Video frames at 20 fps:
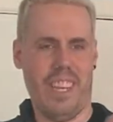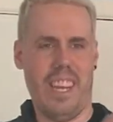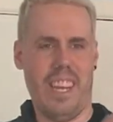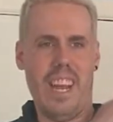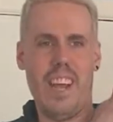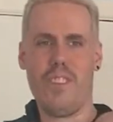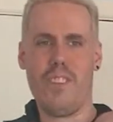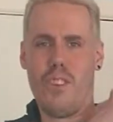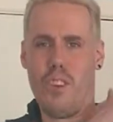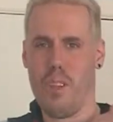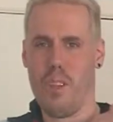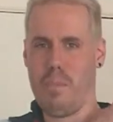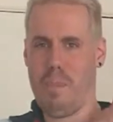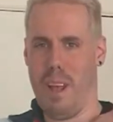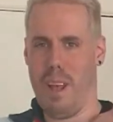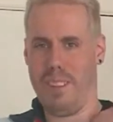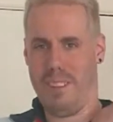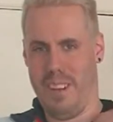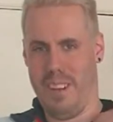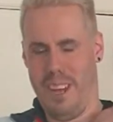There's shoulder
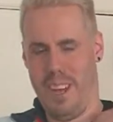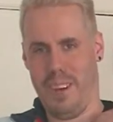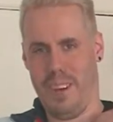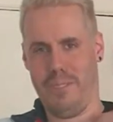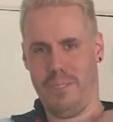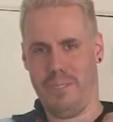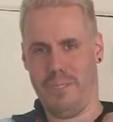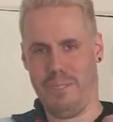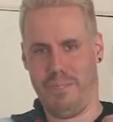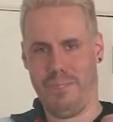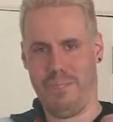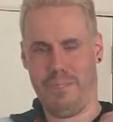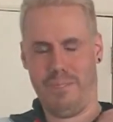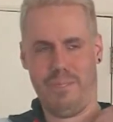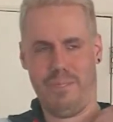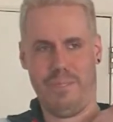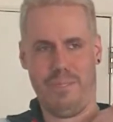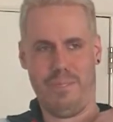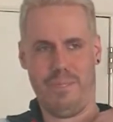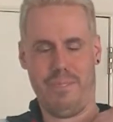pads in here.
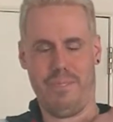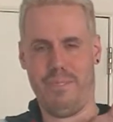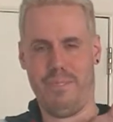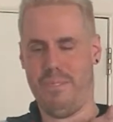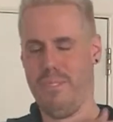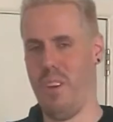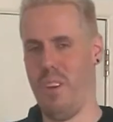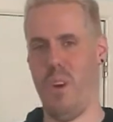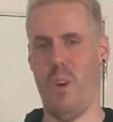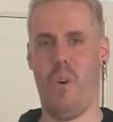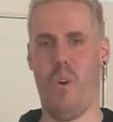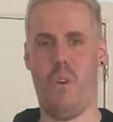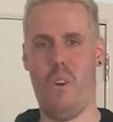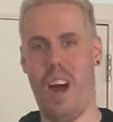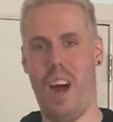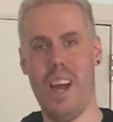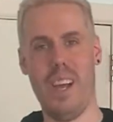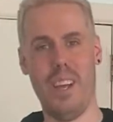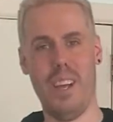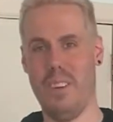
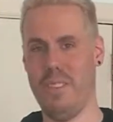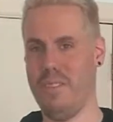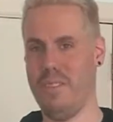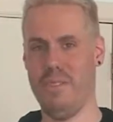Why?